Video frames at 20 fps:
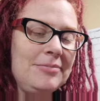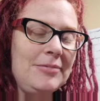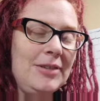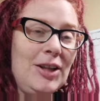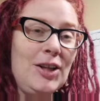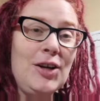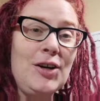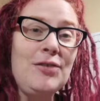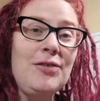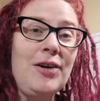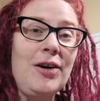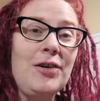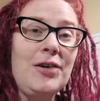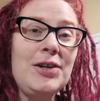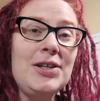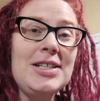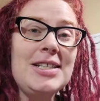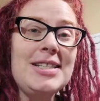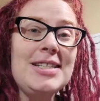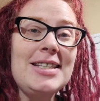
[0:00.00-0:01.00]
look
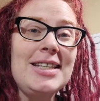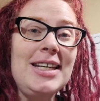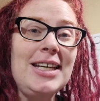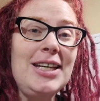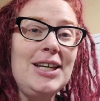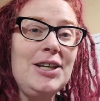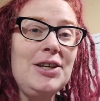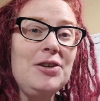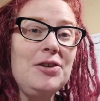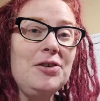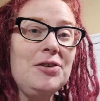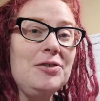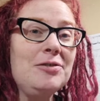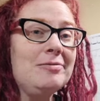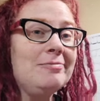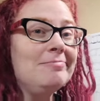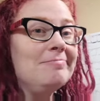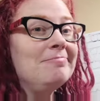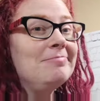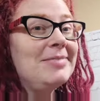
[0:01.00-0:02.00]
forward to seeing you
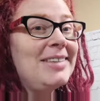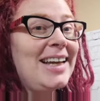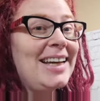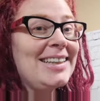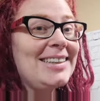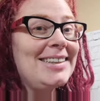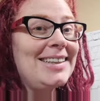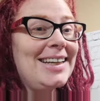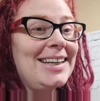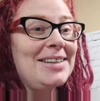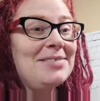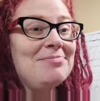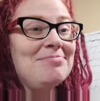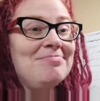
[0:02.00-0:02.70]
next time.